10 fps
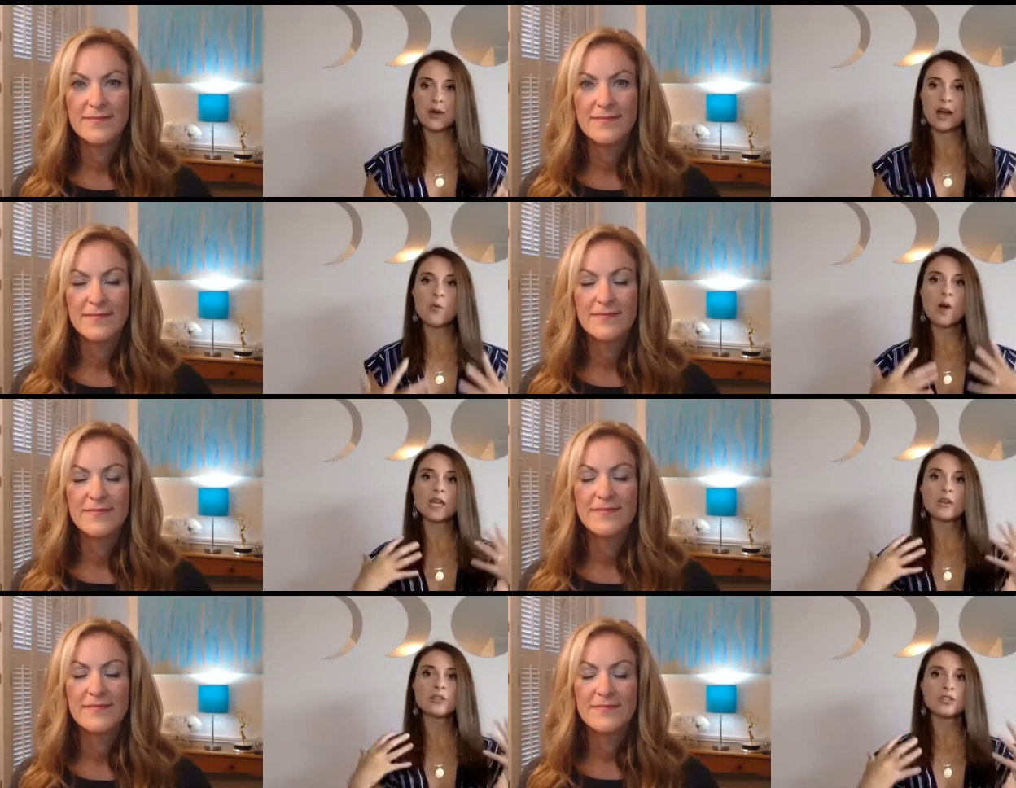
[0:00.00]
Speaker 1: I want
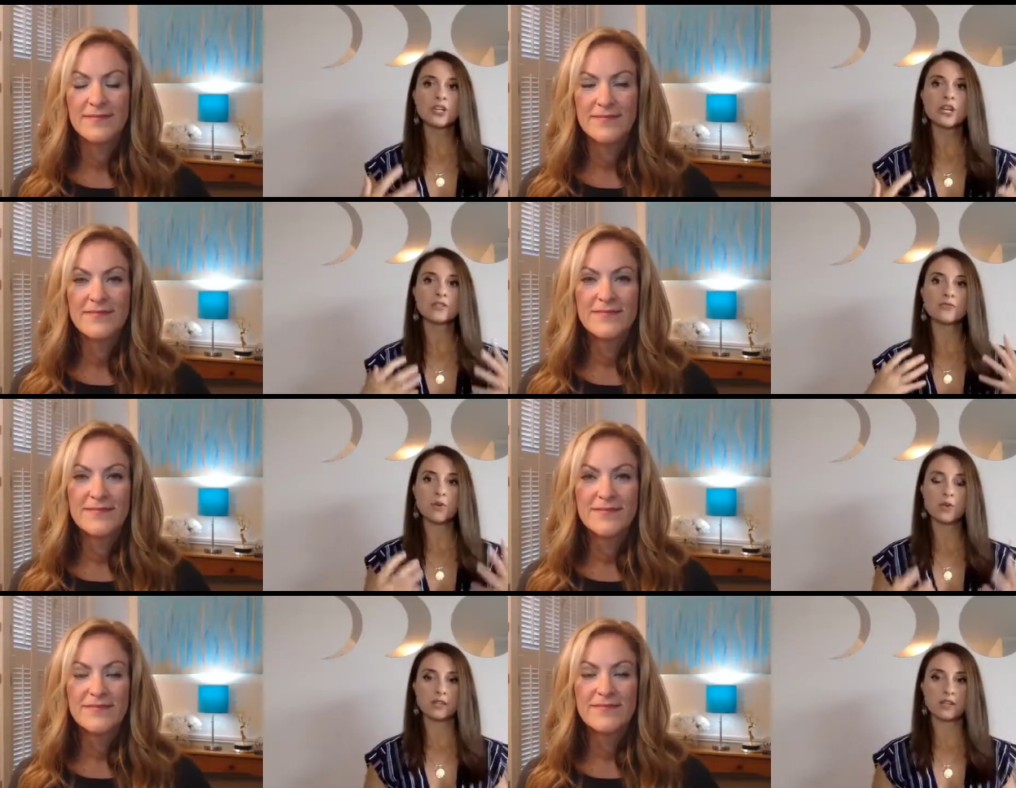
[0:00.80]
you to just
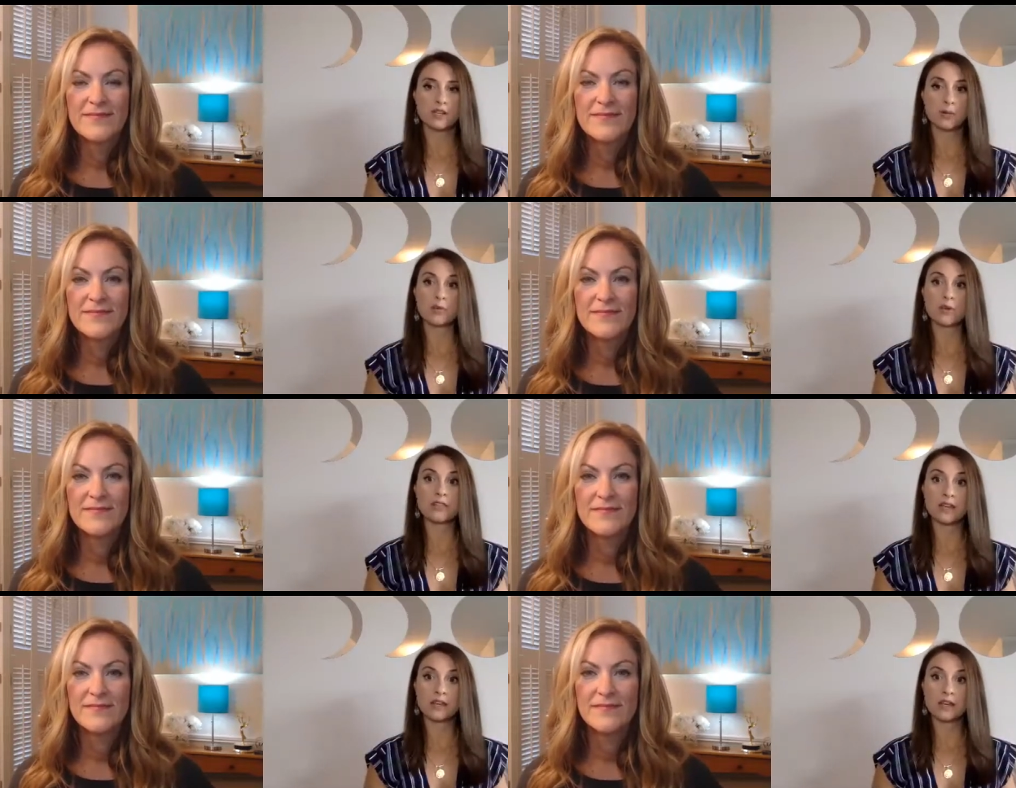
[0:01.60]
focus on your
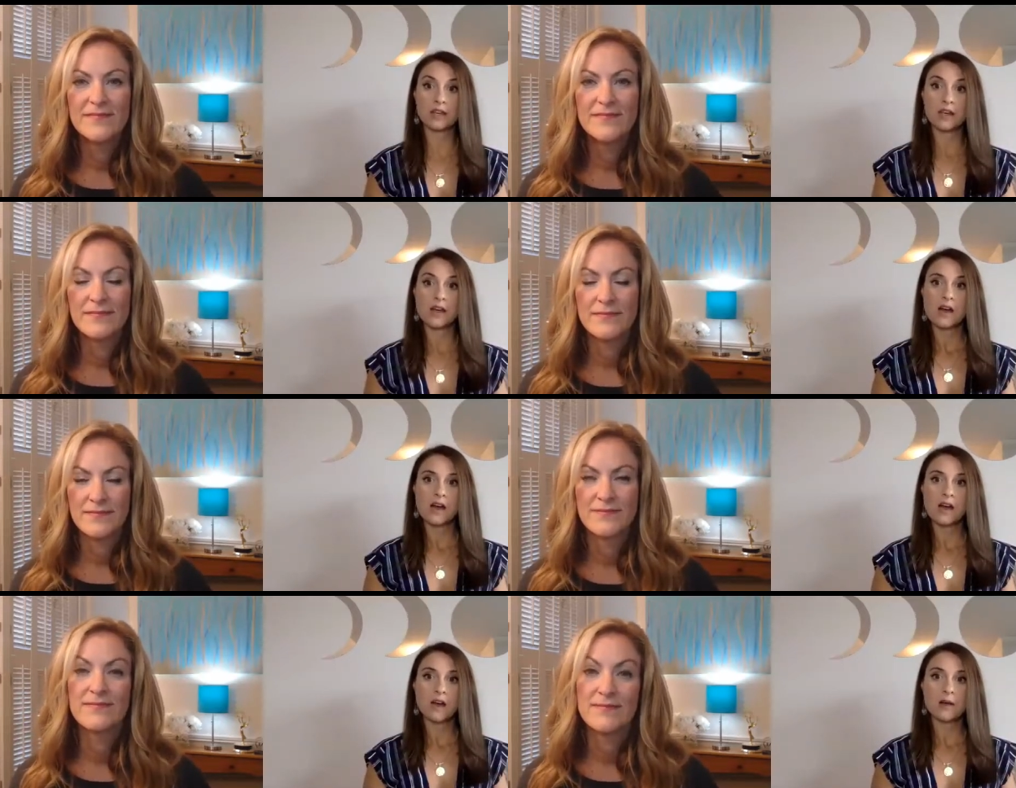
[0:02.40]
breathing.
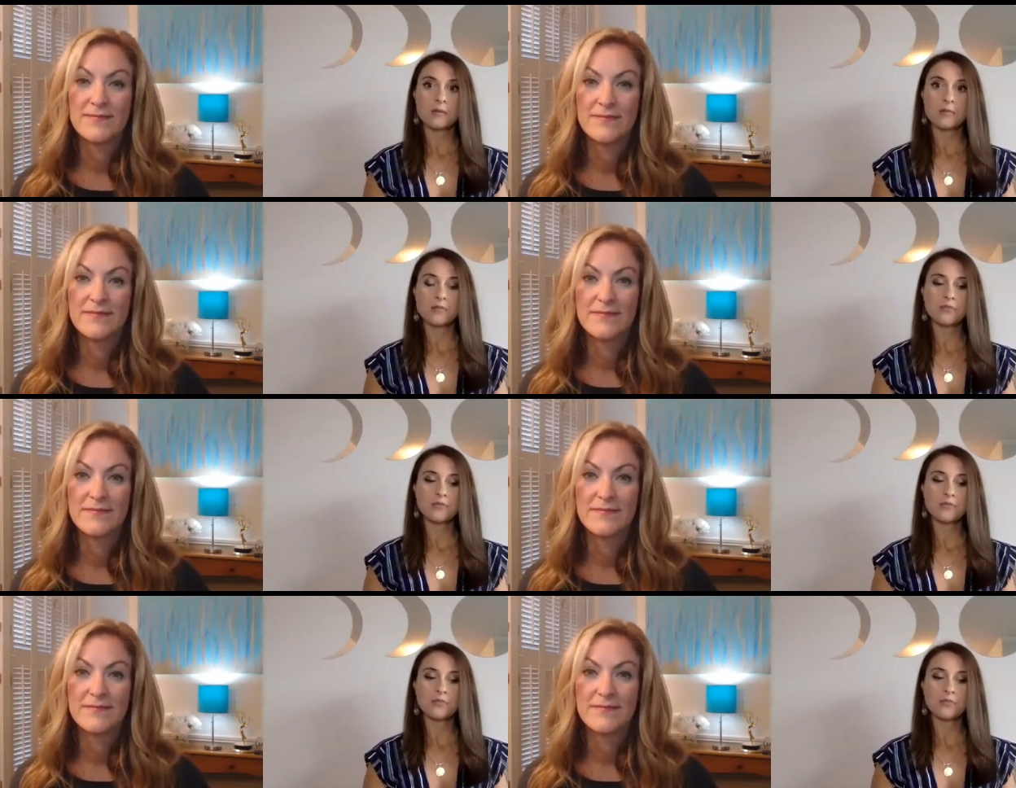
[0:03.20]
Um,